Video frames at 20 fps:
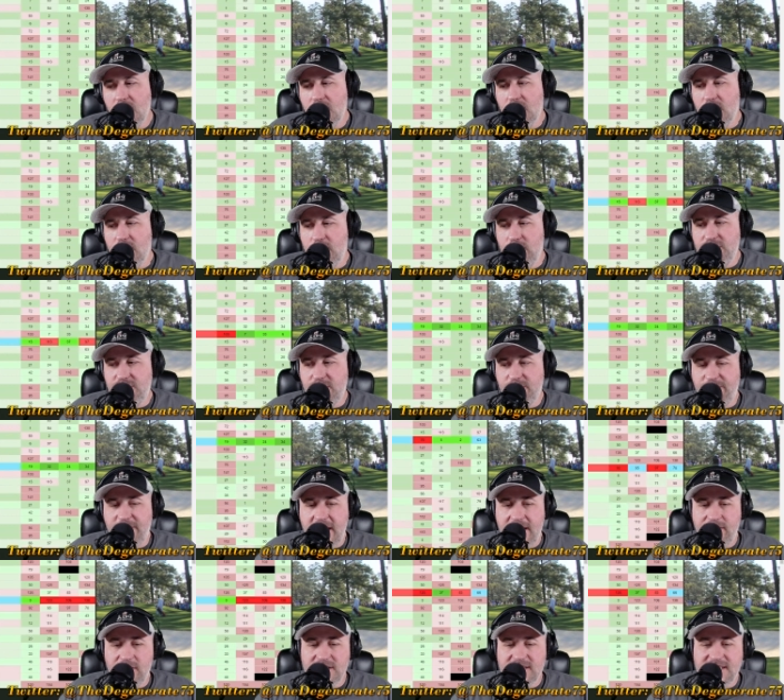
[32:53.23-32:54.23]
Who's your
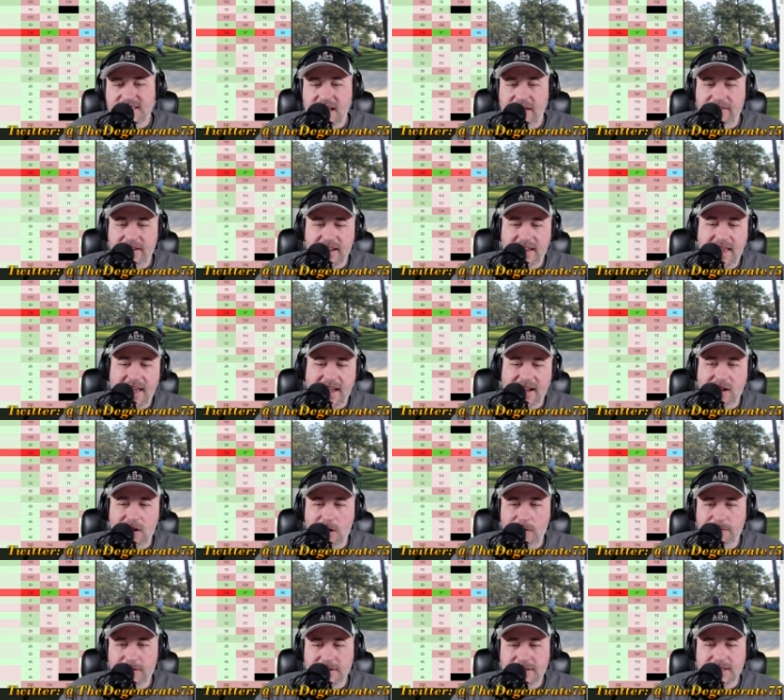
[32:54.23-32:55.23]
favorite 7K
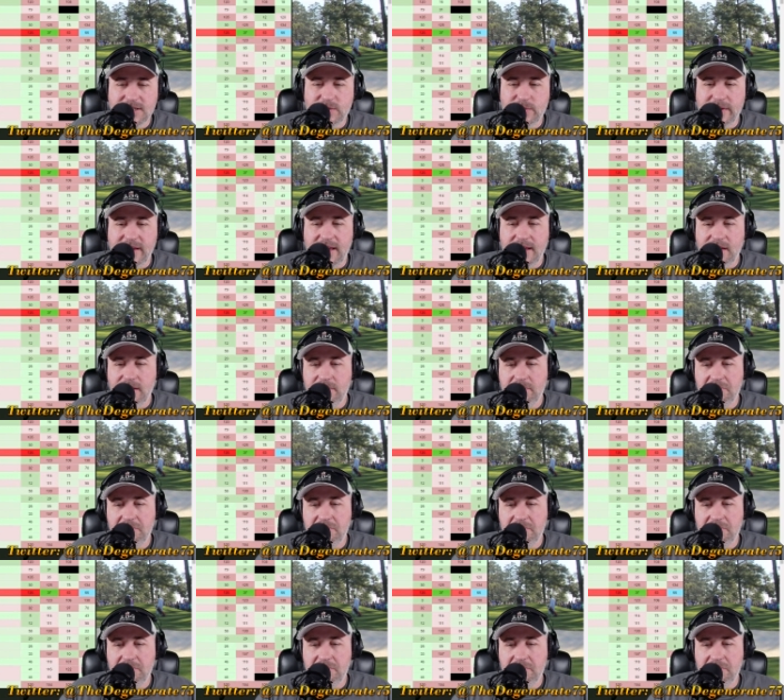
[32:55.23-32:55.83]
golfer this week?